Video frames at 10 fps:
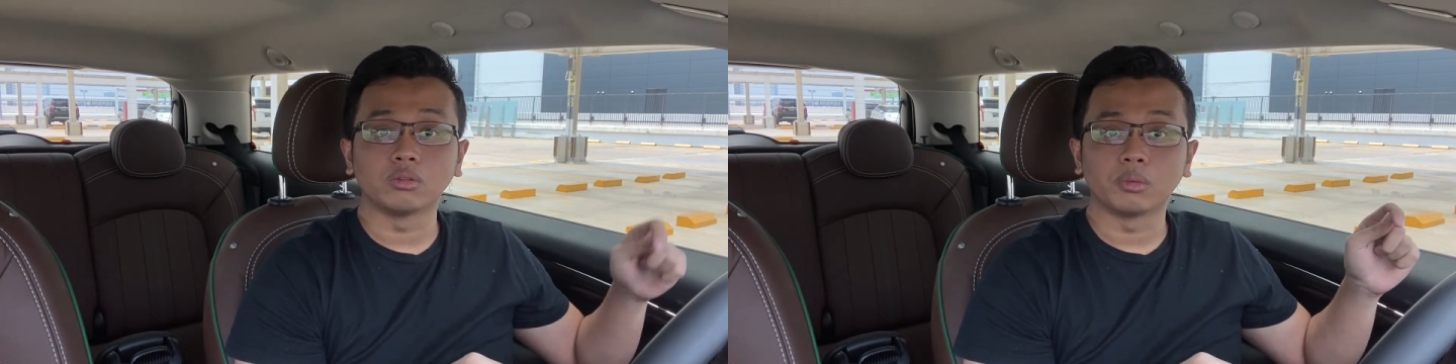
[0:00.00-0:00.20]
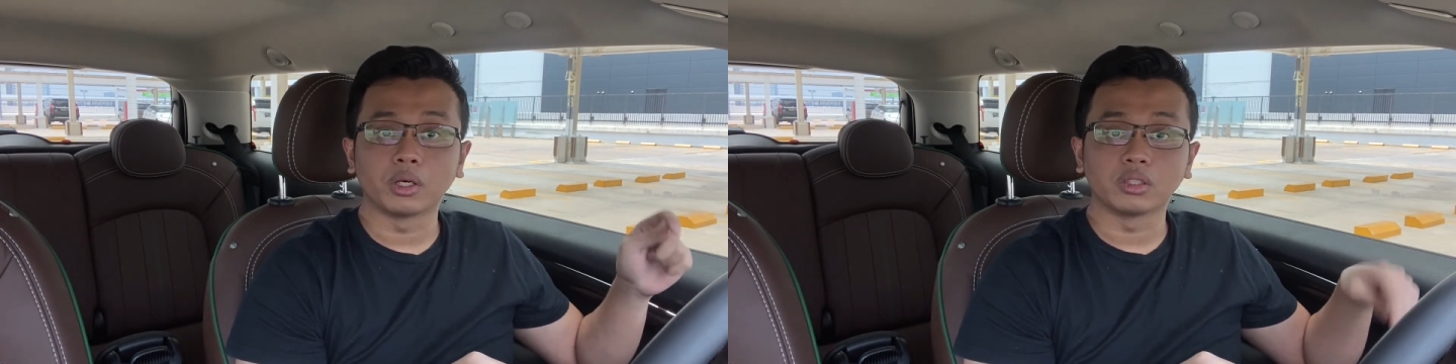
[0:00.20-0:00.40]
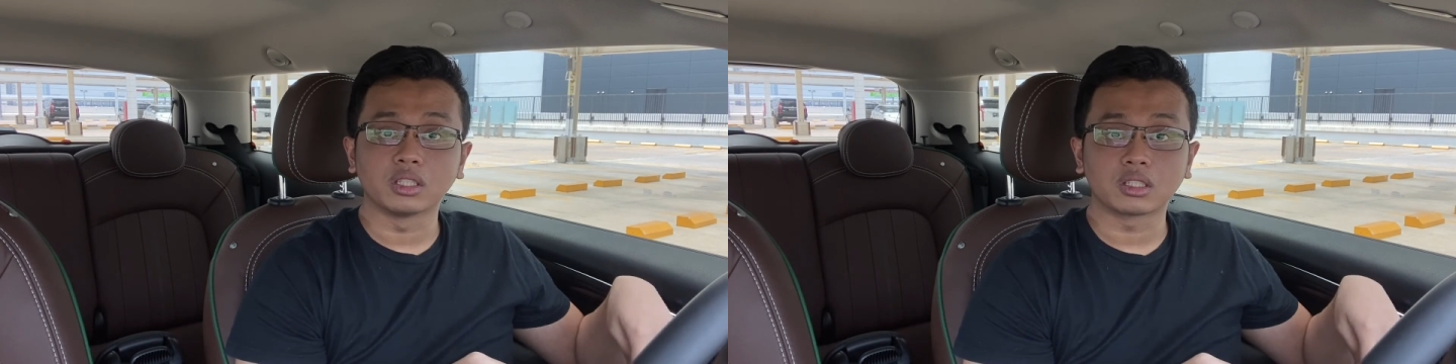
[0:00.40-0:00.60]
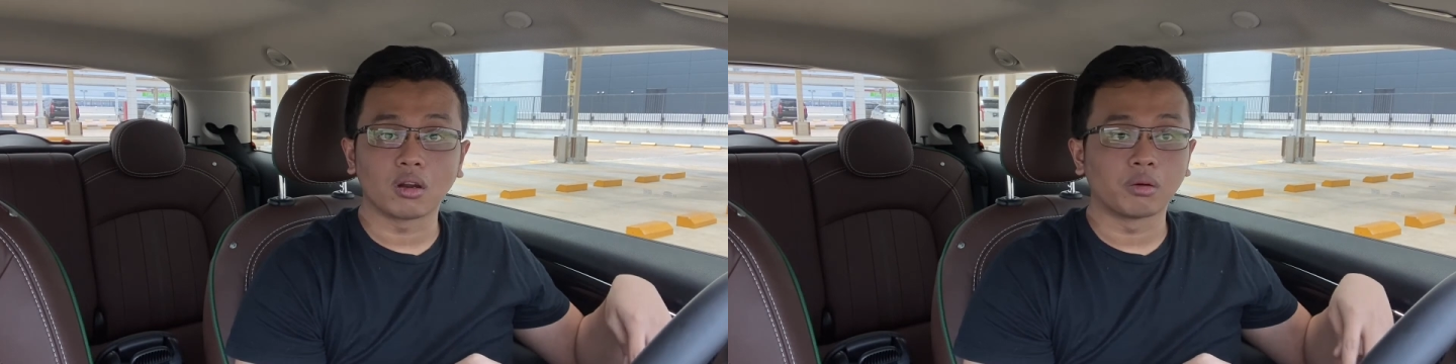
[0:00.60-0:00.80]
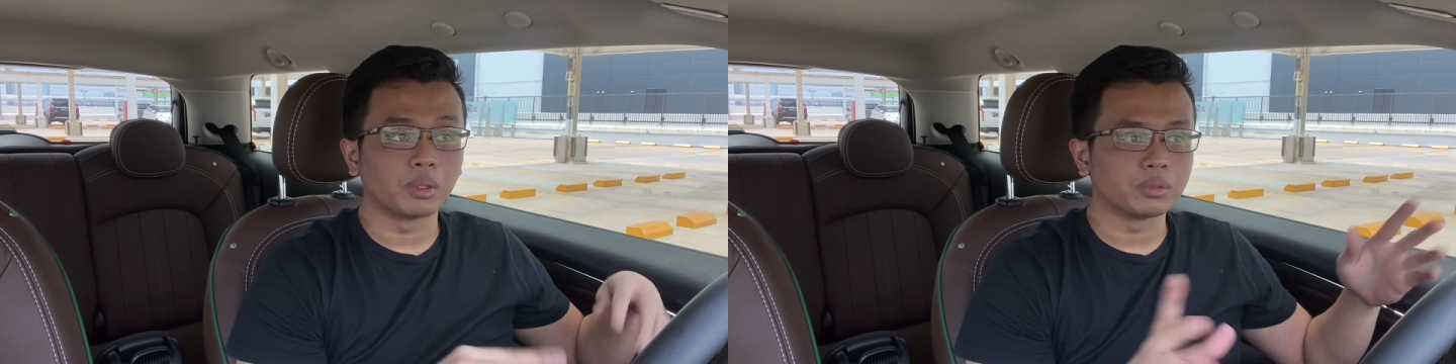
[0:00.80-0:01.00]
about this
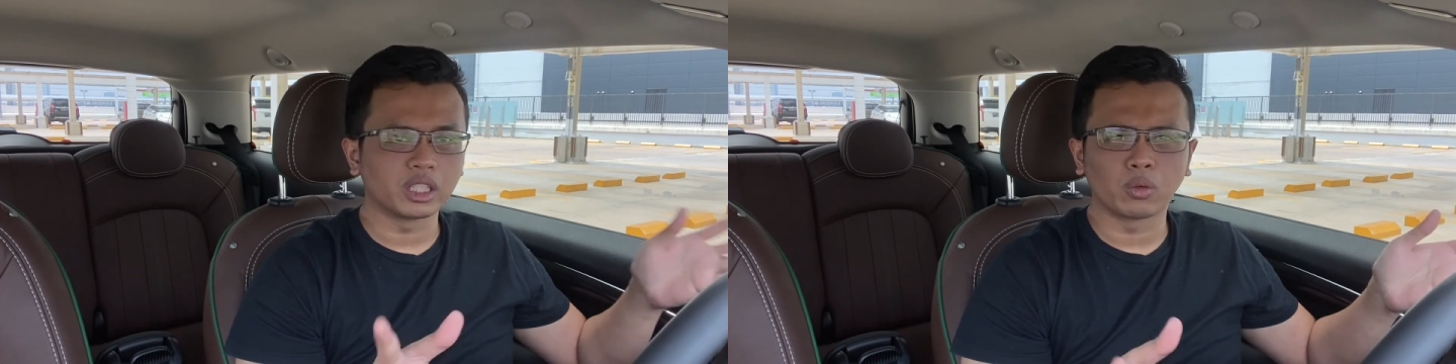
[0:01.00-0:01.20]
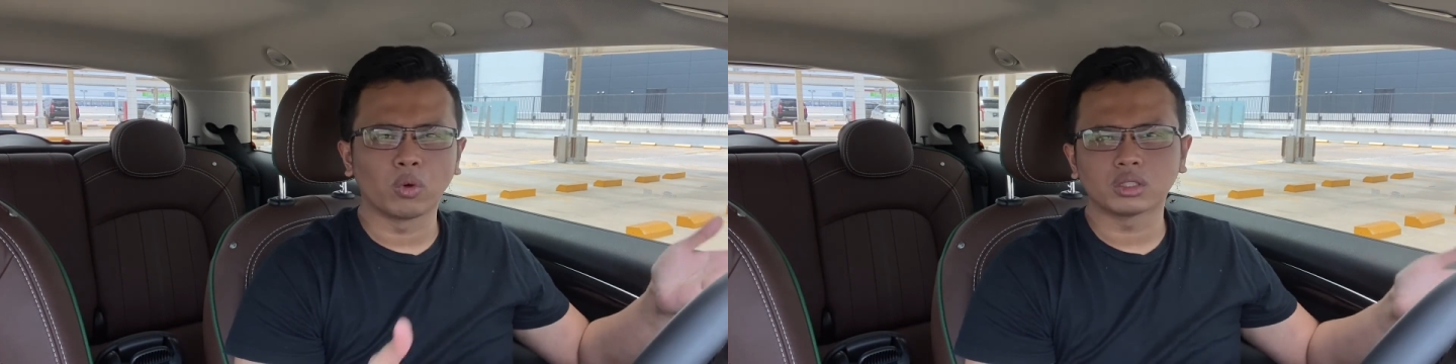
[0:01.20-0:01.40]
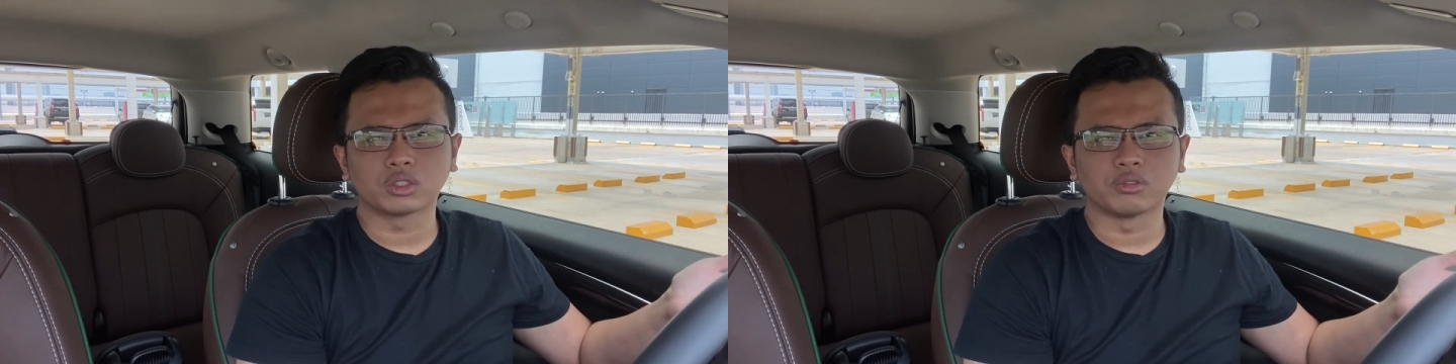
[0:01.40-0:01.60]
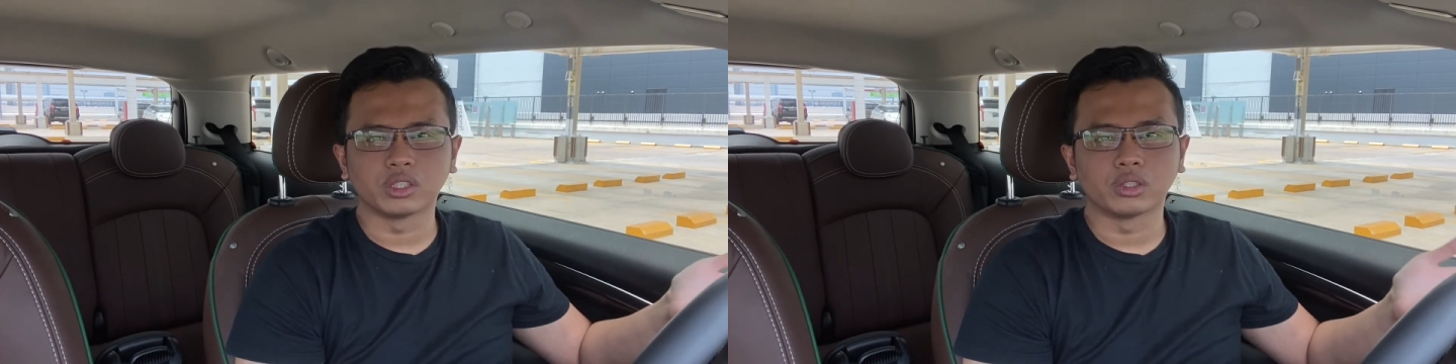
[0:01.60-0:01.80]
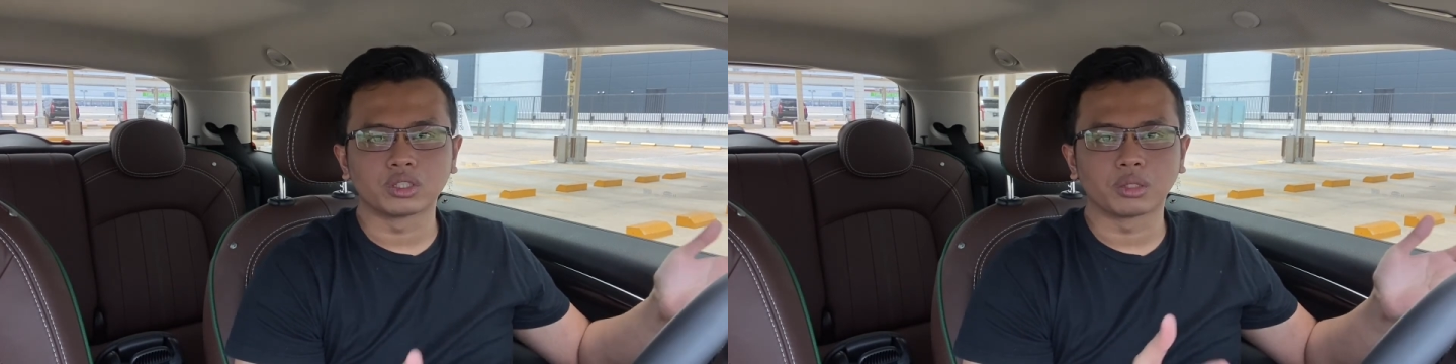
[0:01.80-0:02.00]
car, maybe like a walkthrough
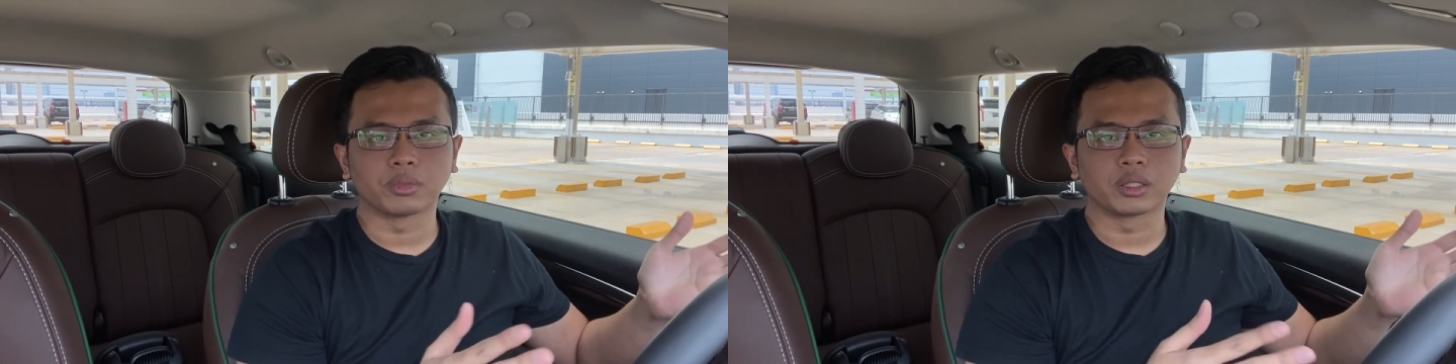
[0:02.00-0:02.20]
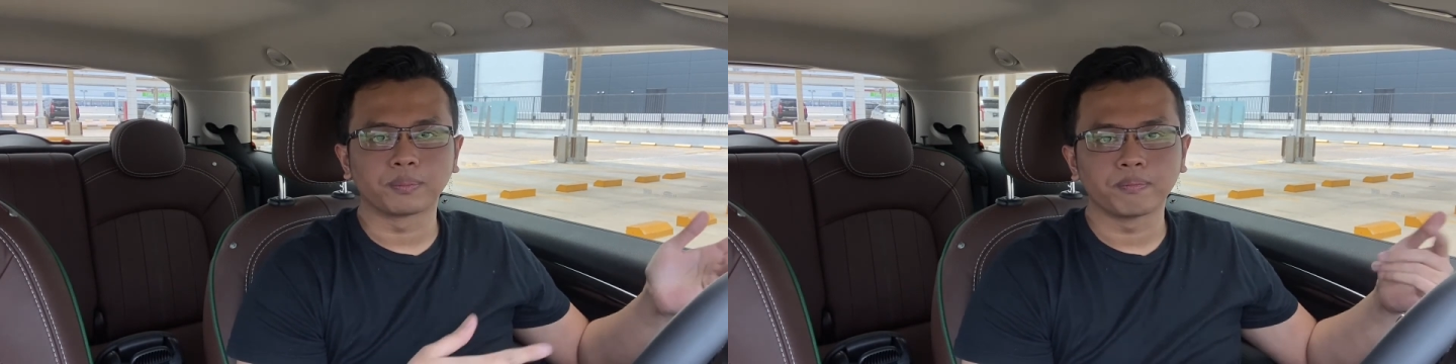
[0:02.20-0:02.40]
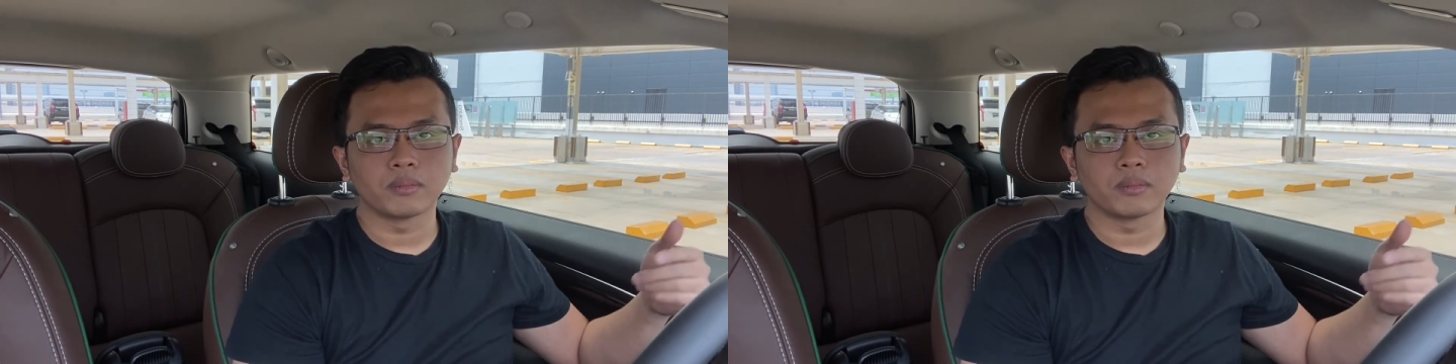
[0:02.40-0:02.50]
video or something.